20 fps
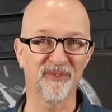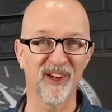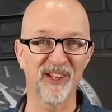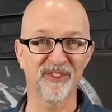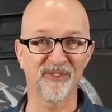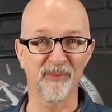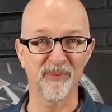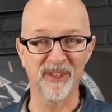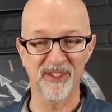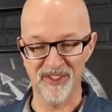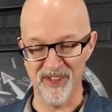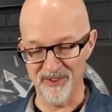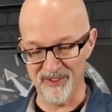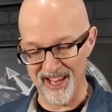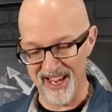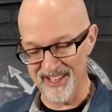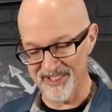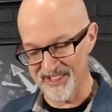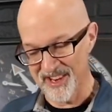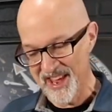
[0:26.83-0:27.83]
fresh from the
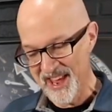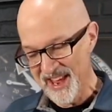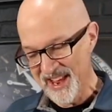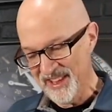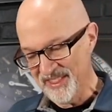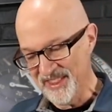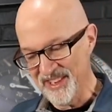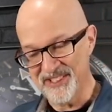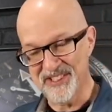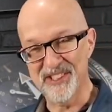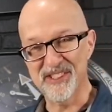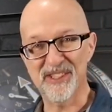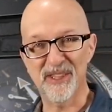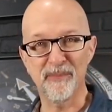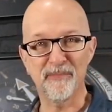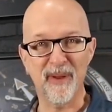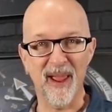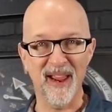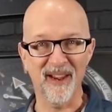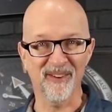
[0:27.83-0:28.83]
showcase. This is
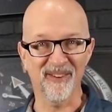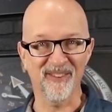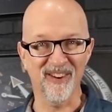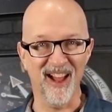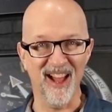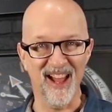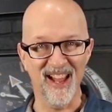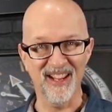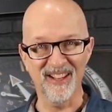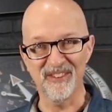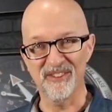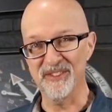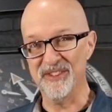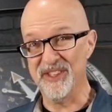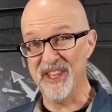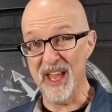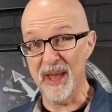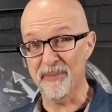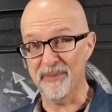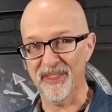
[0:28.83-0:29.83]
the
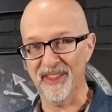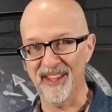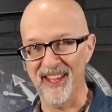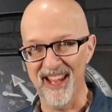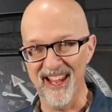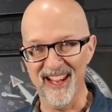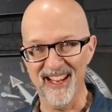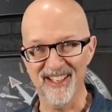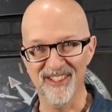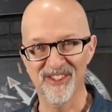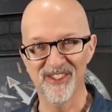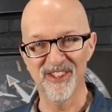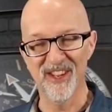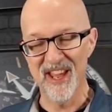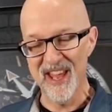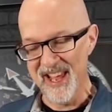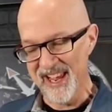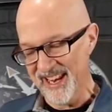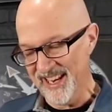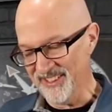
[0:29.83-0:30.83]
Panerai depth gauge.
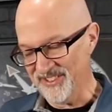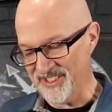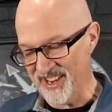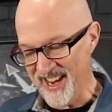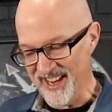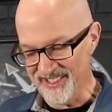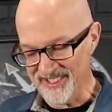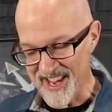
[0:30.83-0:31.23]
It's a